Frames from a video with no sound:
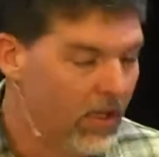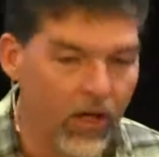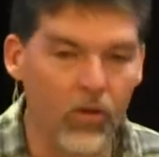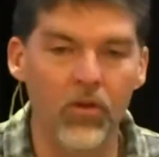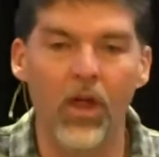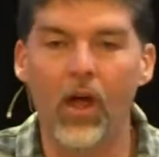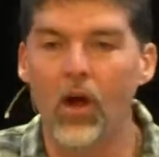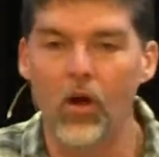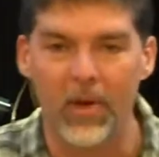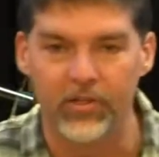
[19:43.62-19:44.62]
They don't
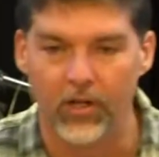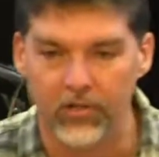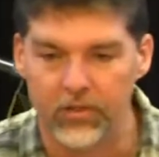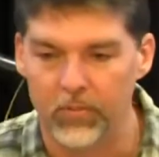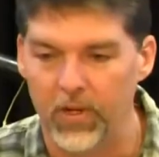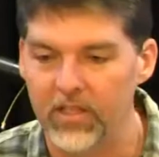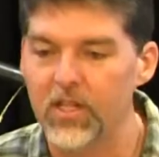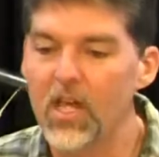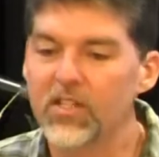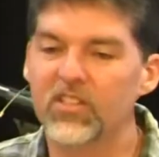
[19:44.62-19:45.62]
know about your hurts and your
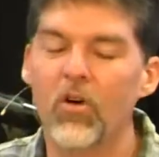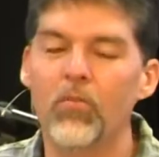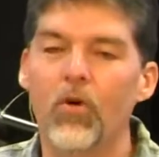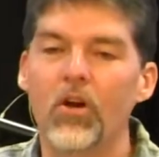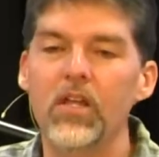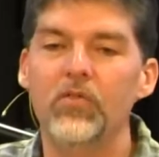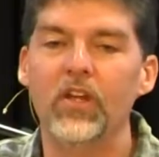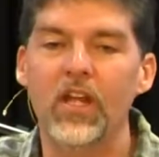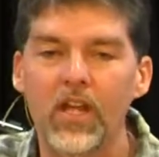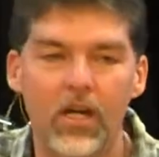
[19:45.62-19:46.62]
pains. Some of them aren't
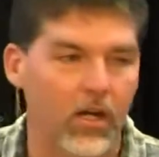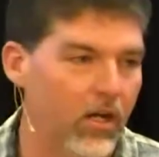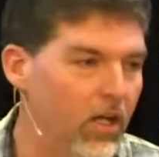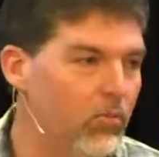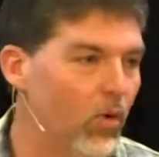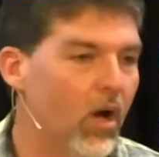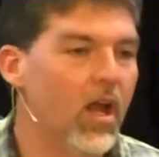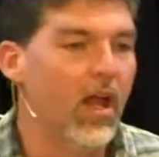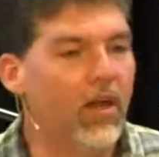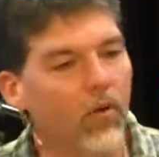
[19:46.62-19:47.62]
even here anymore.
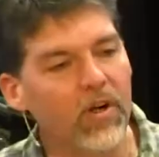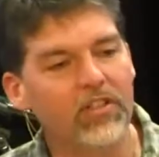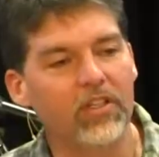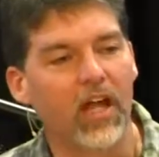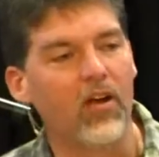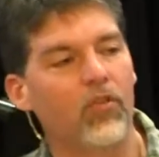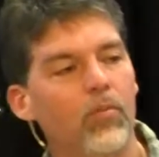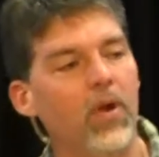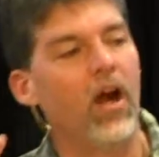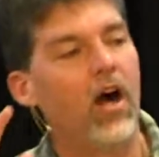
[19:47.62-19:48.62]
And they're reaching out
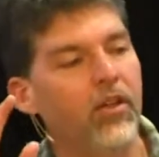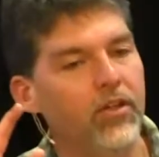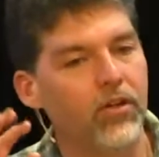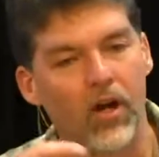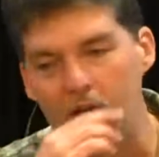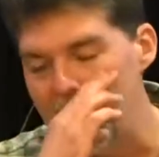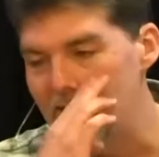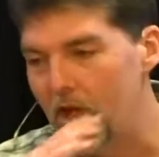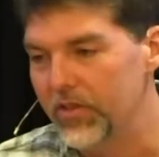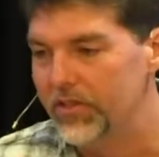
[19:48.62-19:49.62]
from beyond the
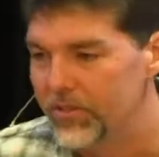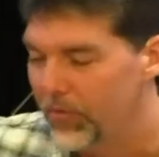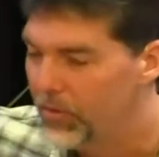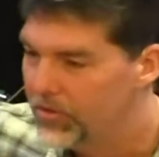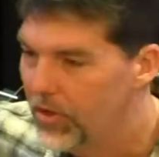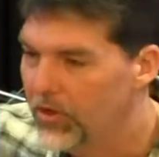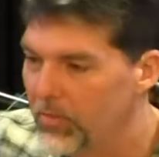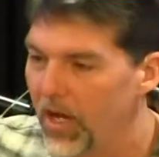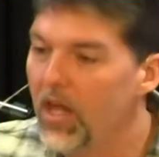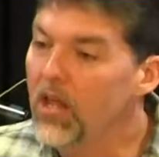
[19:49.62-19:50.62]
grave, all this stuff we were
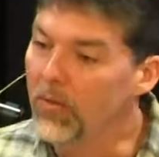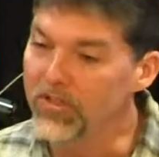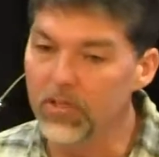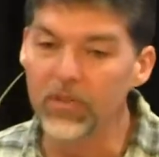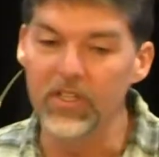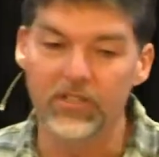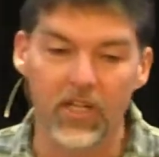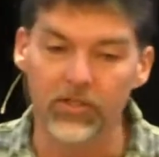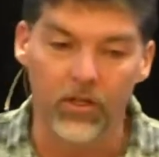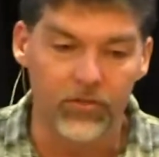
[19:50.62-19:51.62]
joking about. But some of these
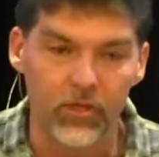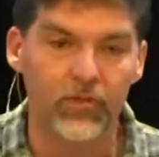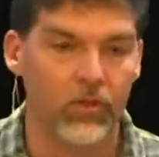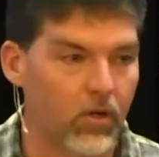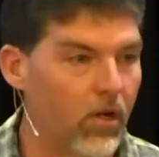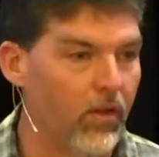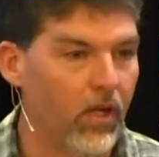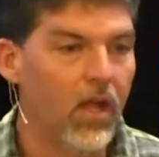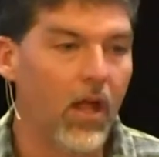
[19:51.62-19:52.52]
things aren't trivial, are they?